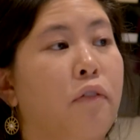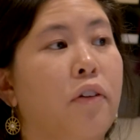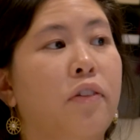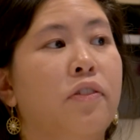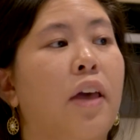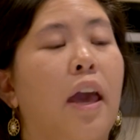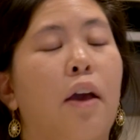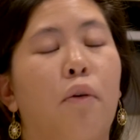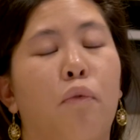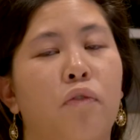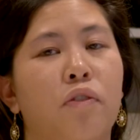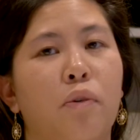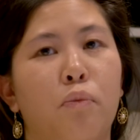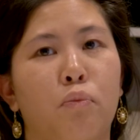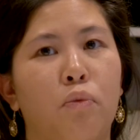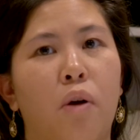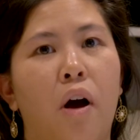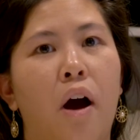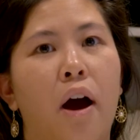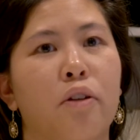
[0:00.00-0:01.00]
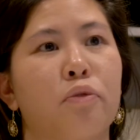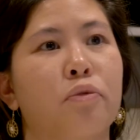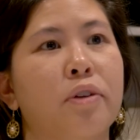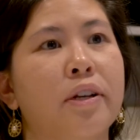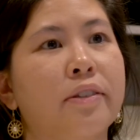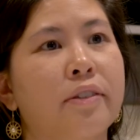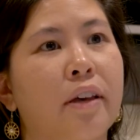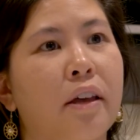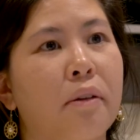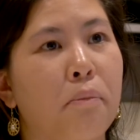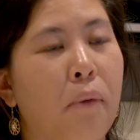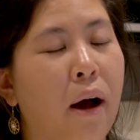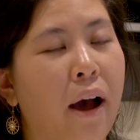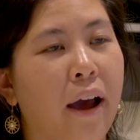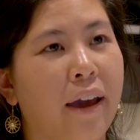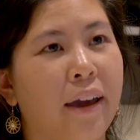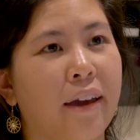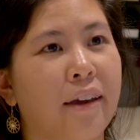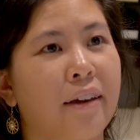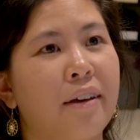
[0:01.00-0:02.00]
let's say, for some odd reason
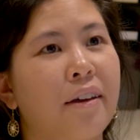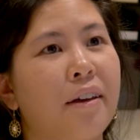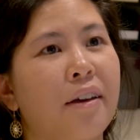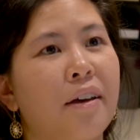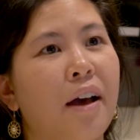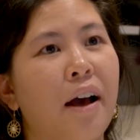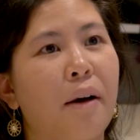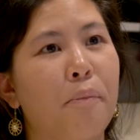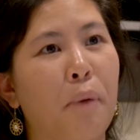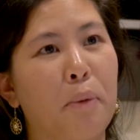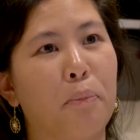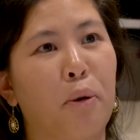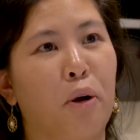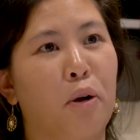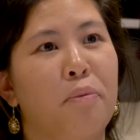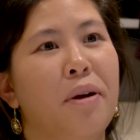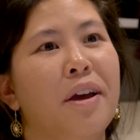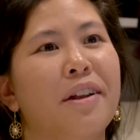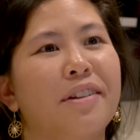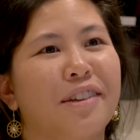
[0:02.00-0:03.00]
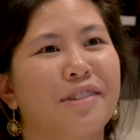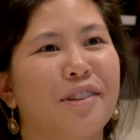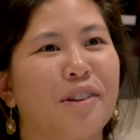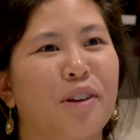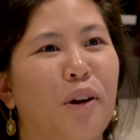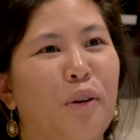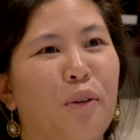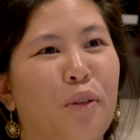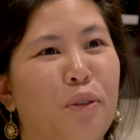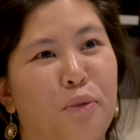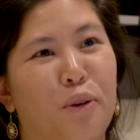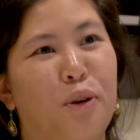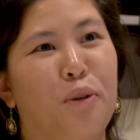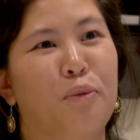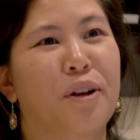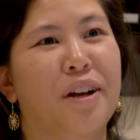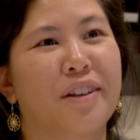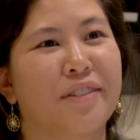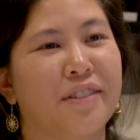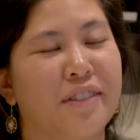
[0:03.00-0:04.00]
my permit doesn't go through
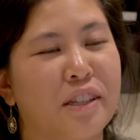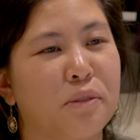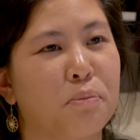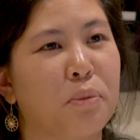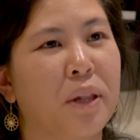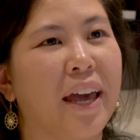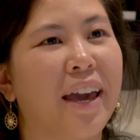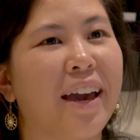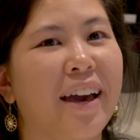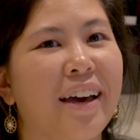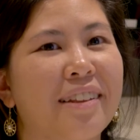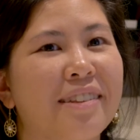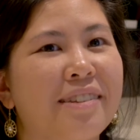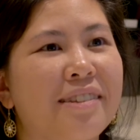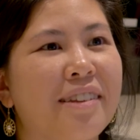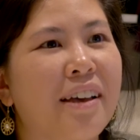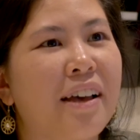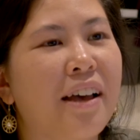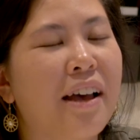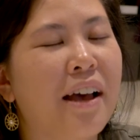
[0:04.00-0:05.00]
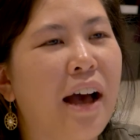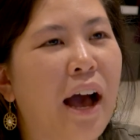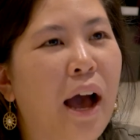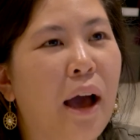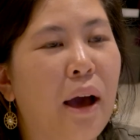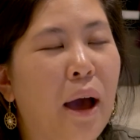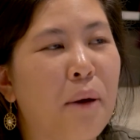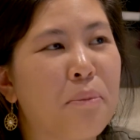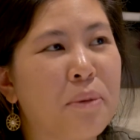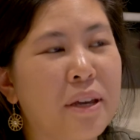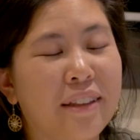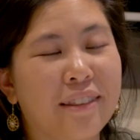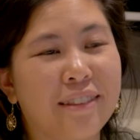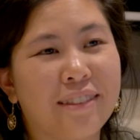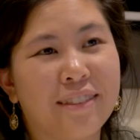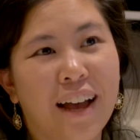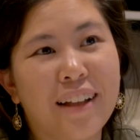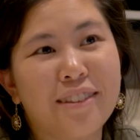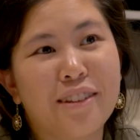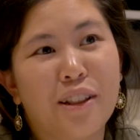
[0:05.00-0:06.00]
because of these plans, I mean,
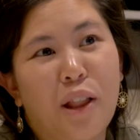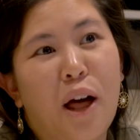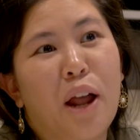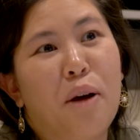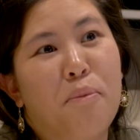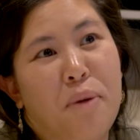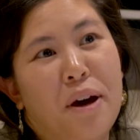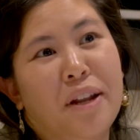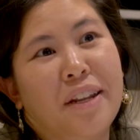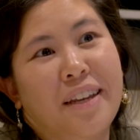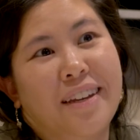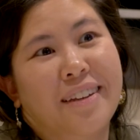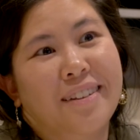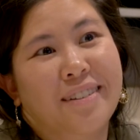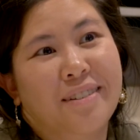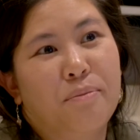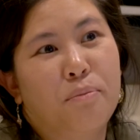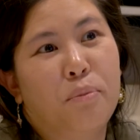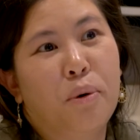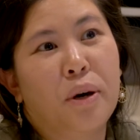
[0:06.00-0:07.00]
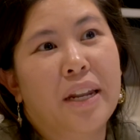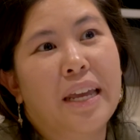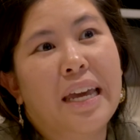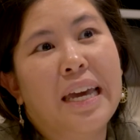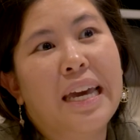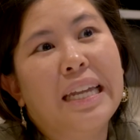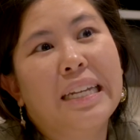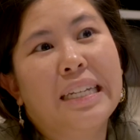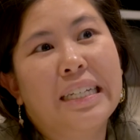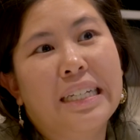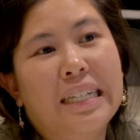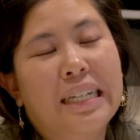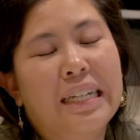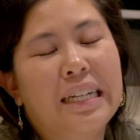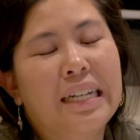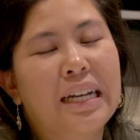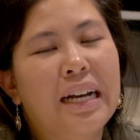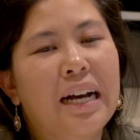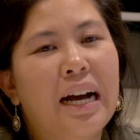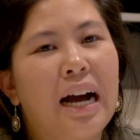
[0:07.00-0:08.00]
that's a lot of money put in.
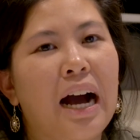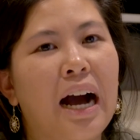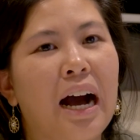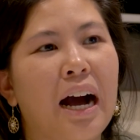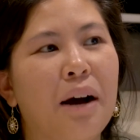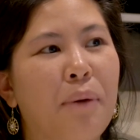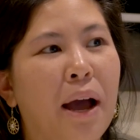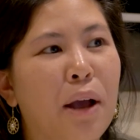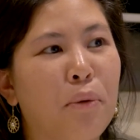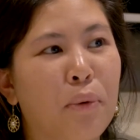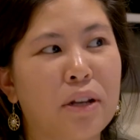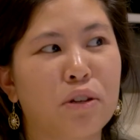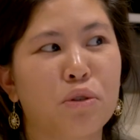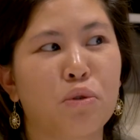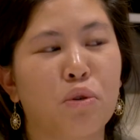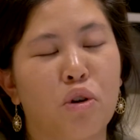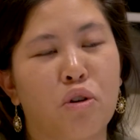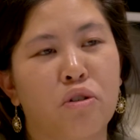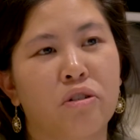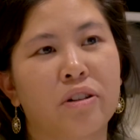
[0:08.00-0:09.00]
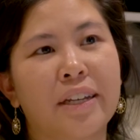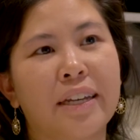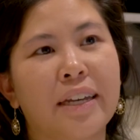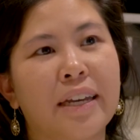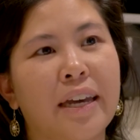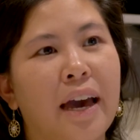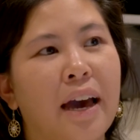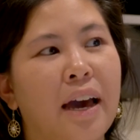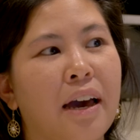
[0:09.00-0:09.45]
I went to early